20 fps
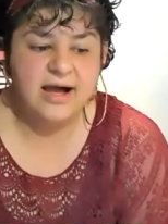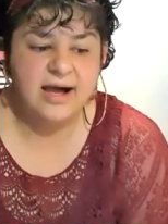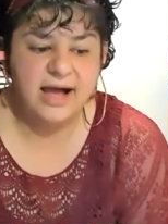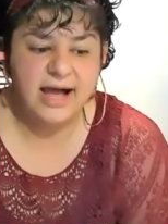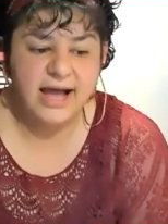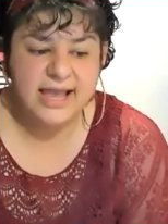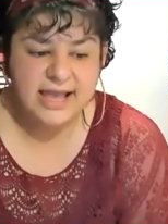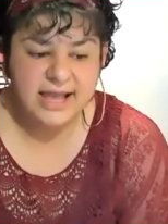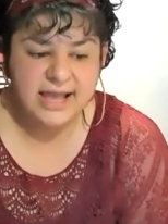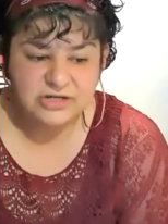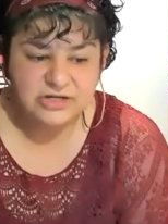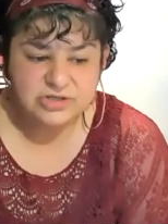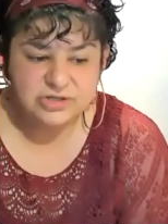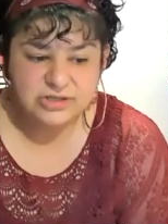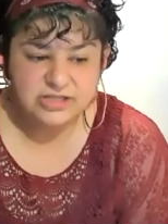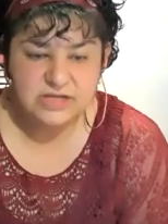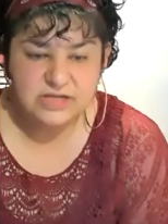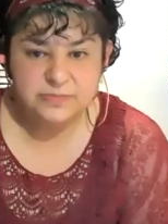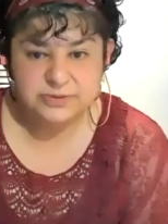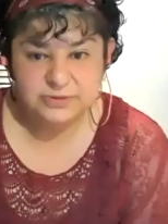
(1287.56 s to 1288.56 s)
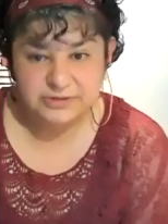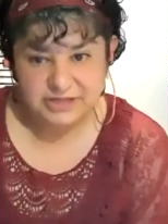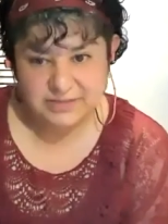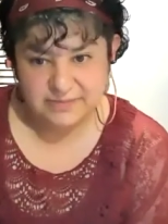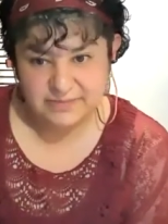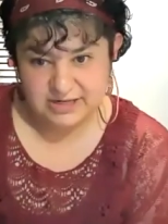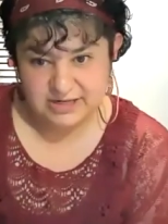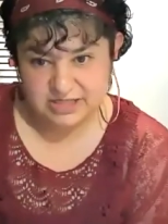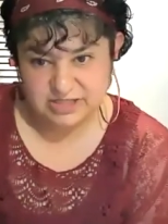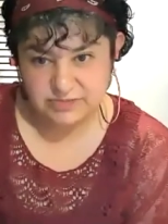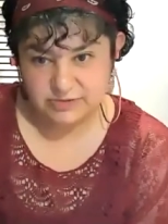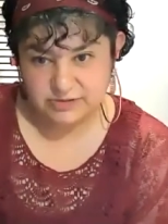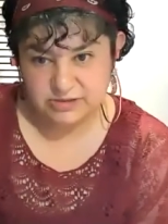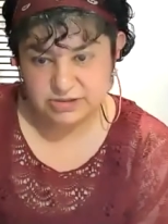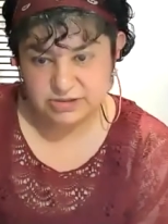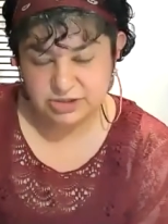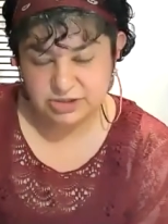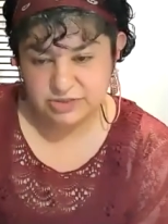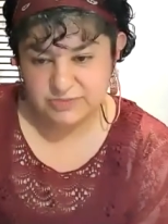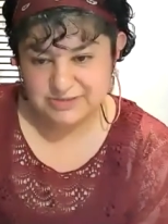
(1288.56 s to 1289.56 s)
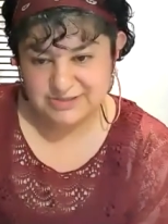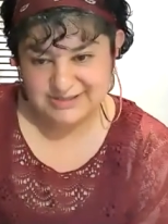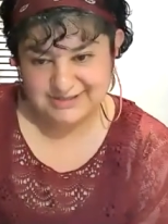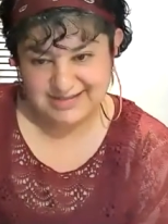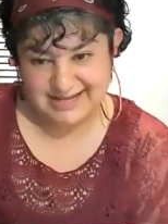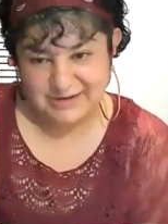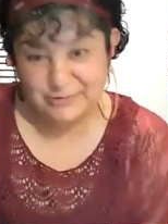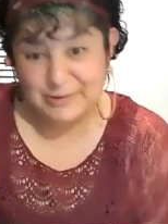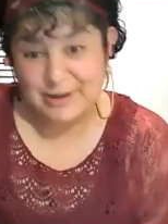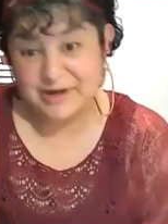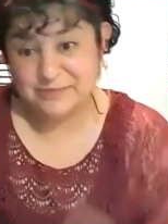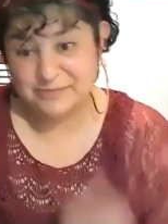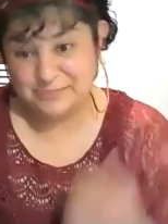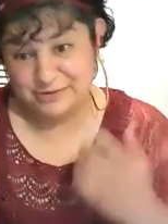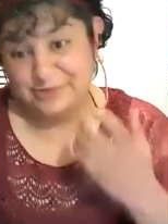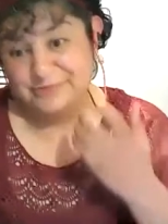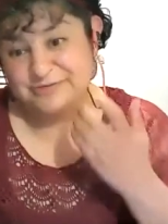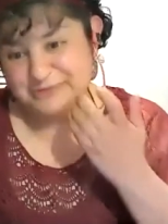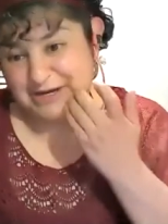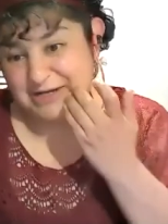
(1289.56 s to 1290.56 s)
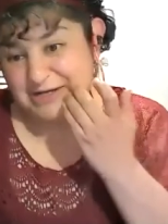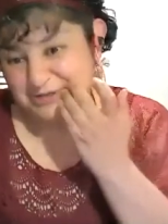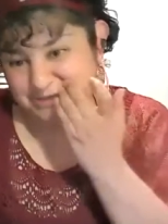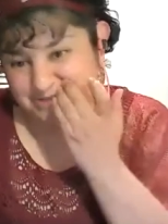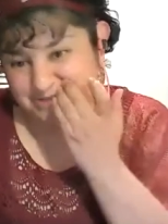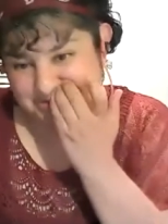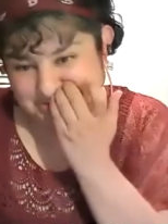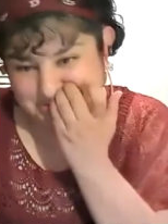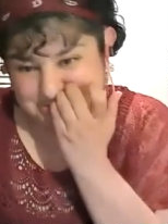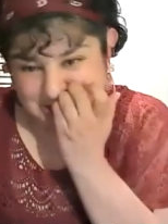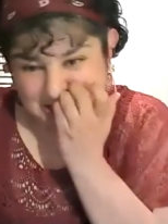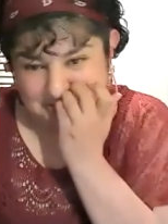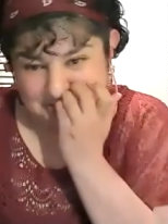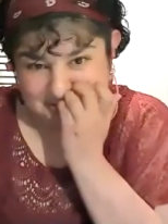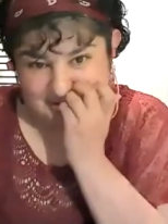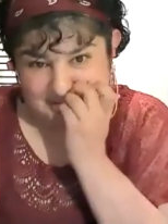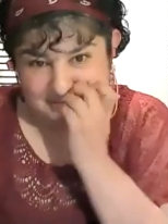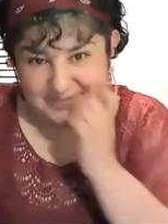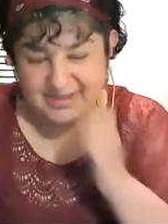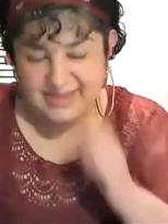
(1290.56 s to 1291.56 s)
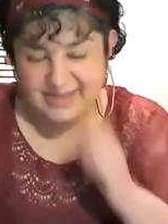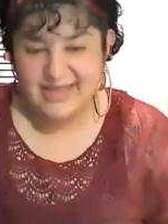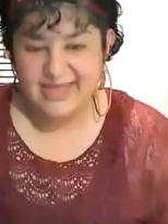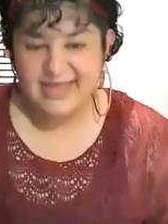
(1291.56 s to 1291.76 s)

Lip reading: I actually put them in small tubes, like waterproof, so I don't drown them.